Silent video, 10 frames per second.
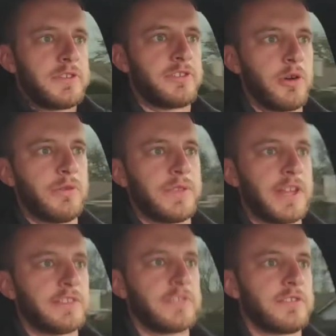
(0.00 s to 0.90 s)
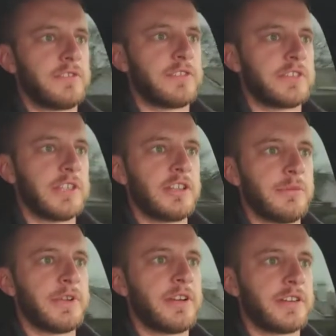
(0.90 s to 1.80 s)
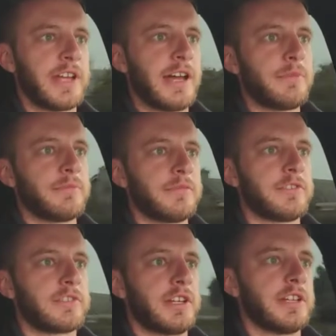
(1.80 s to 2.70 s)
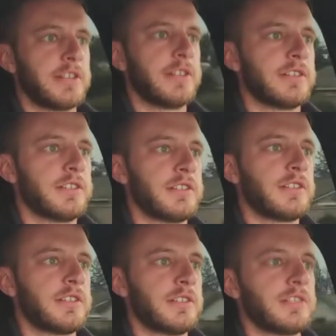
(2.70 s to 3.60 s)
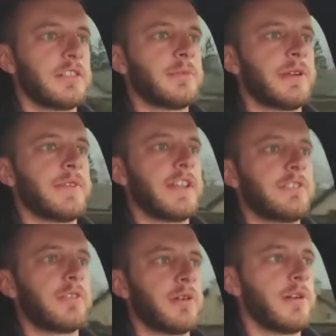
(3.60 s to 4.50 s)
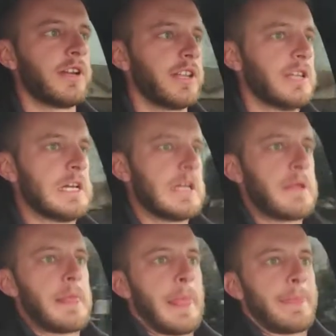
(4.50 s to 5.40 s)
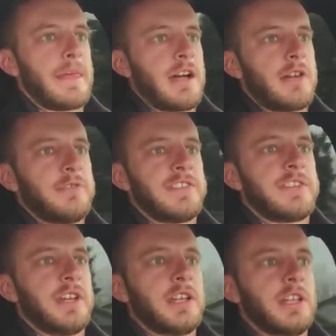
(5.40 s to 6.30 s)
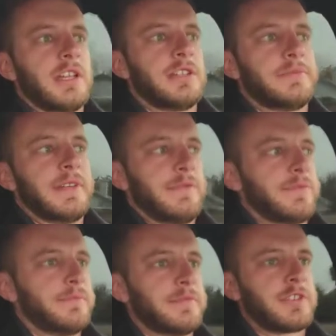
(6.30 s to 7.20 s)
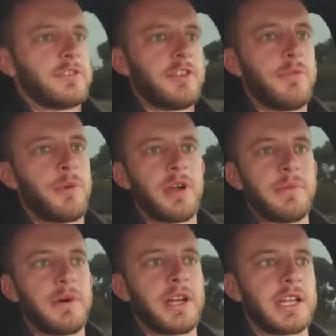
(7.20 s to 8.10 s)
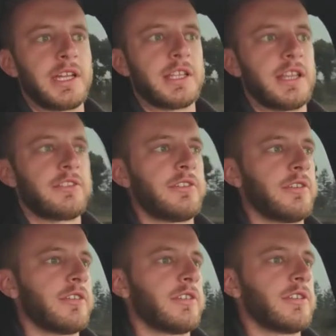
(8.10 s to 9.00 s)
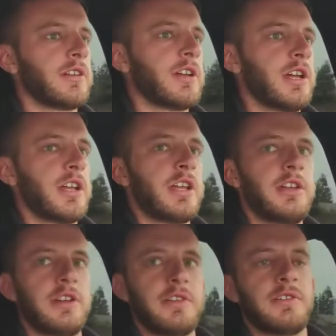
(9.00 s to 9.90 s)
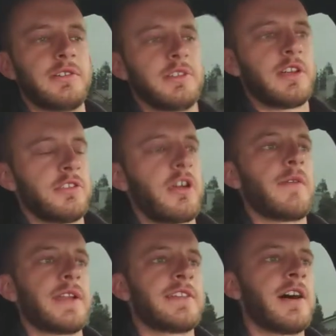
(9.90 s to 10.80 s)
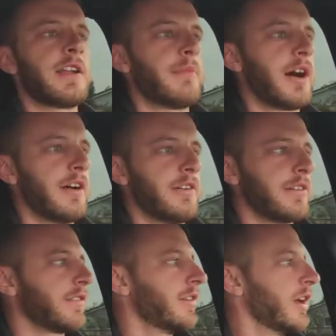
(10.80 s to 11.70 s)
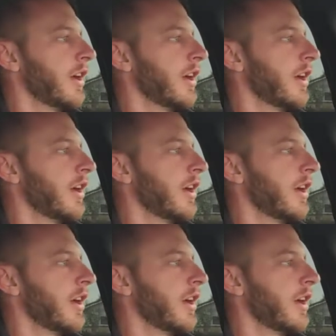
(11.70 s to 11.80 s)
So that's just a little bit on Gap, just kind of a little bit of an intro on it. I would say if there's no point in buying it unless you're driving a ton of miles,